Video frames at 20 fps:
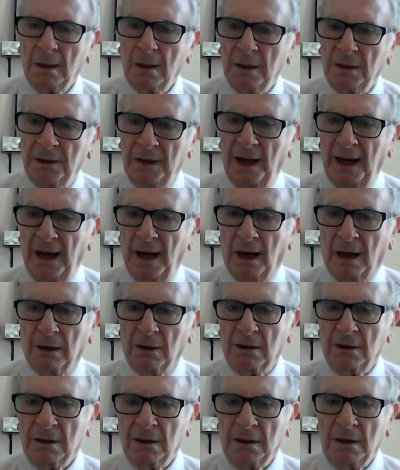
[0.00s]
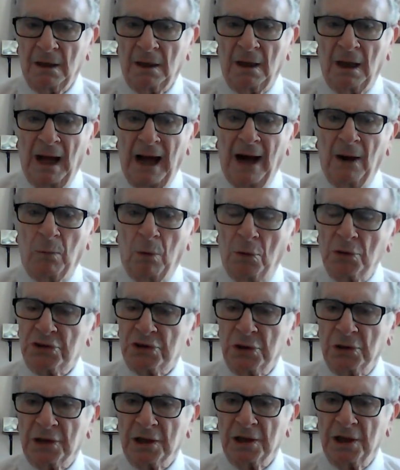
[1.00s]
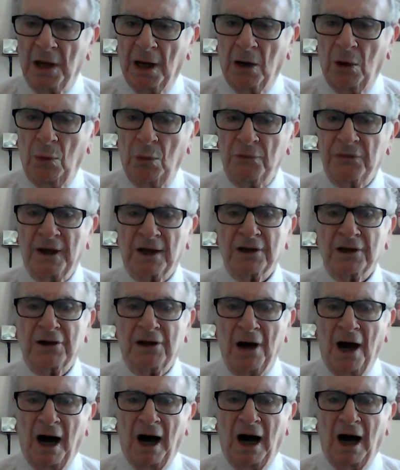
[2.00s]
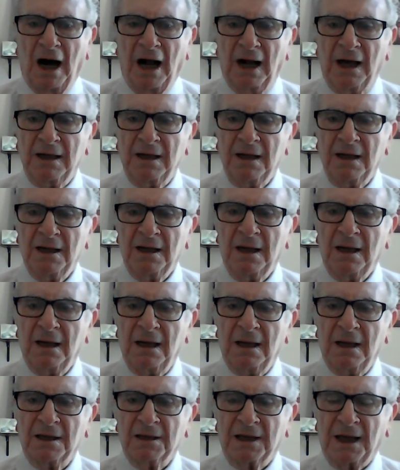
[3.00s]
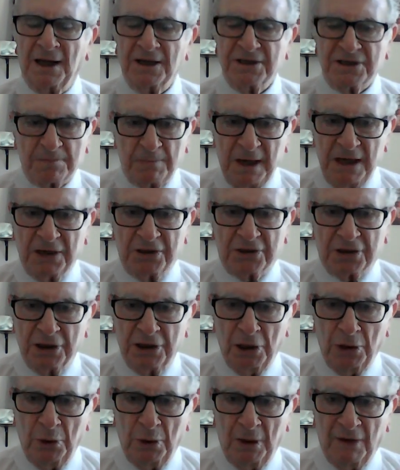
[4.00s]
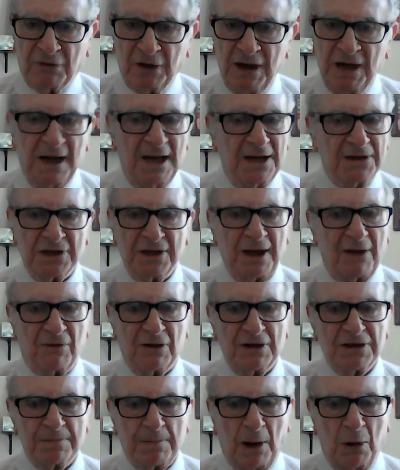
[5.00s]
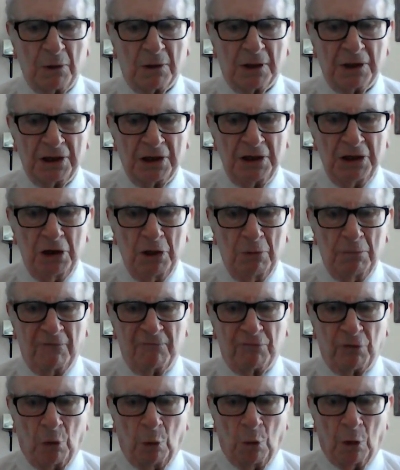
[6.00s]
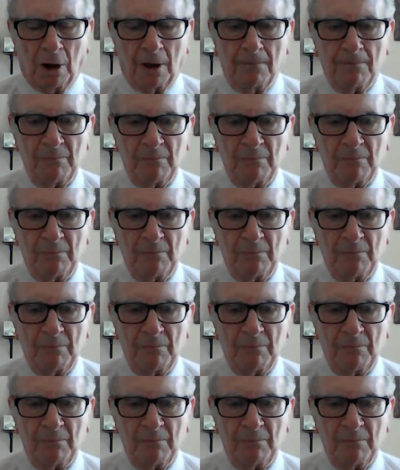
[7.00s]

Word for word: Now, I want you to know that God can speak to you. If He has never spoken to you before,